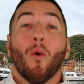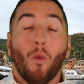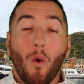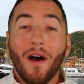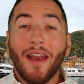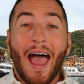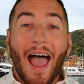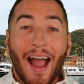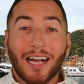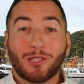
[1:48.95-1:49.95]
What
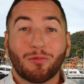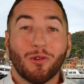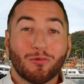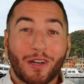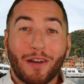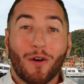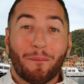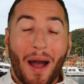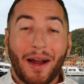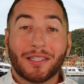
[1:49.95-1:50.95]
actual
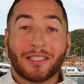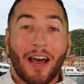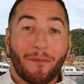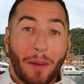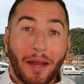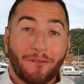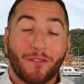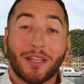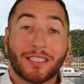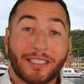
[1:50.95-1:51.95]
Riva buyers have paid
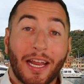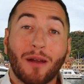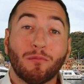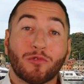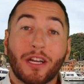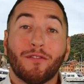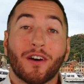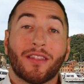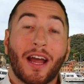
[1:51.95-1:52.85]
for the same Riva